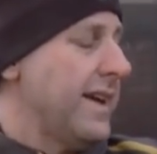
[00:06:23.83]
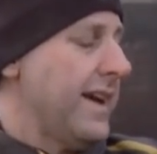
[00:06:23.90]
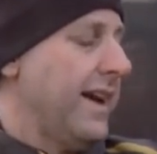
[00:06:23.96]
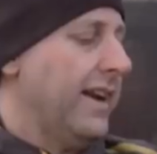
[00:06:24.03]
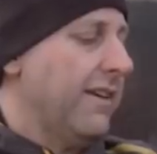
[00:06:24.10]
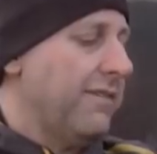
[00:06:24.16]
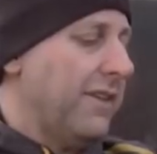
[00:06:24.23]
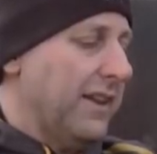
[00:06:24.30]

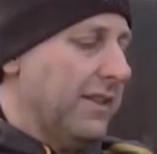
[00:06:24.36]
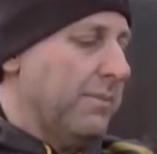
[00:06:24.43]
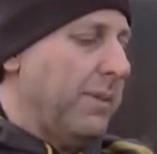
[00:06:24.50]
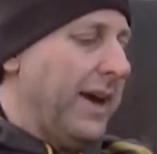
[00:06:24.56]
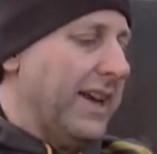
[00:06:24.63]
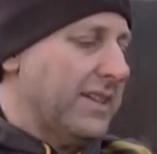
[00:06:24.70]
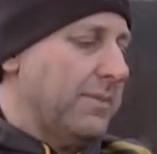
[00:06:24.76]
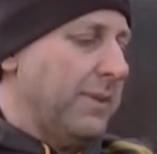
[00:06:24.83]
And I found the
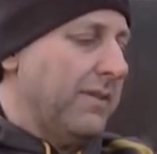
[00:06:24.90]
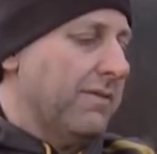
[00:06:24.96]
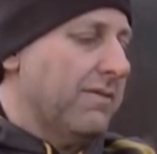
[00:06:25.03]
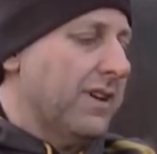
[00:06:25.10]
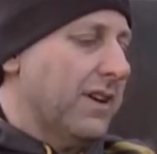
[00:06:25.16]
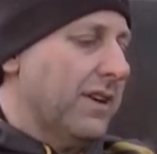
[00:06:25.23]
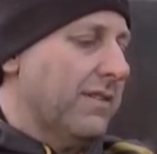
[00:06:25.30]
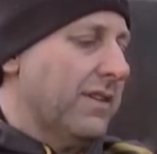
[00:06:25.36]
backspin
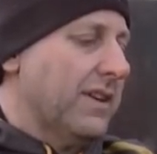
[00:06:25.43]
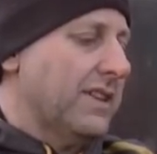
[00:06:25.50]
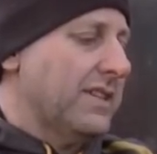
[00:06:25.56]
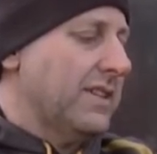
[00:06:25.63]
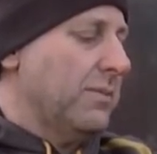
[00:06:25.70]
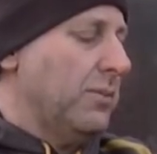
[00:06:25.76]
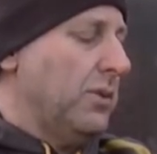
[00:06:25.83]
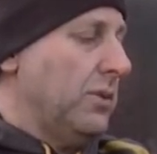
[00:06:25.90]
very, very
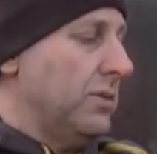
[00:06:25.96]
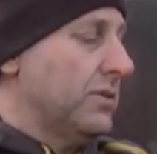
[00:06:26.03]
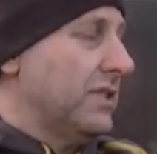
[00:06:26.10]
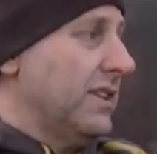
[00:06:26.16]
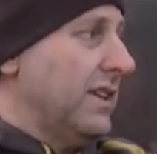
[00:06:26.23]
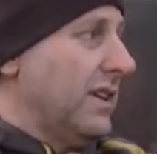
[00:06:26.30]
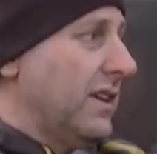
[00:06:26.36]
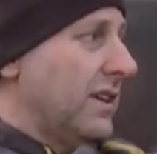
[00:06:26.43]
simple
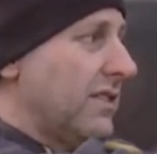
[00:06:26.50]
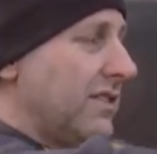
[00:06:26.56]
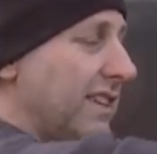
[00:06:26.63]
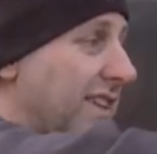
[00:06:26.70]
to